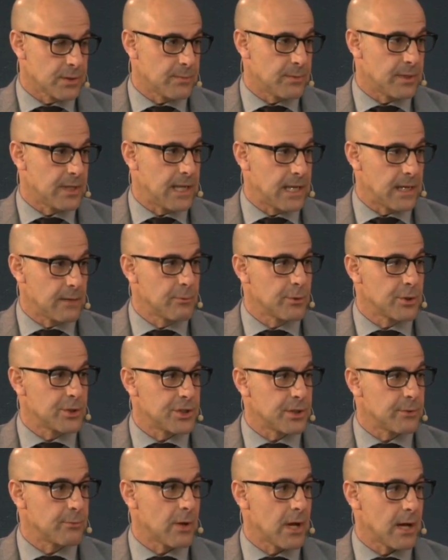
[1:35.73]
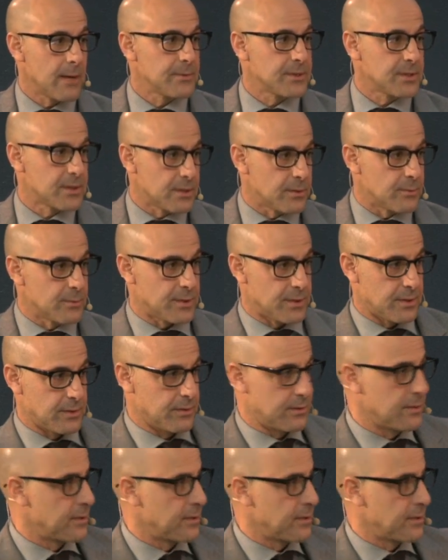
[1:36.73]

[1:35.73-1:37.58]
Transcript: I mean, Edward G. Robinson was a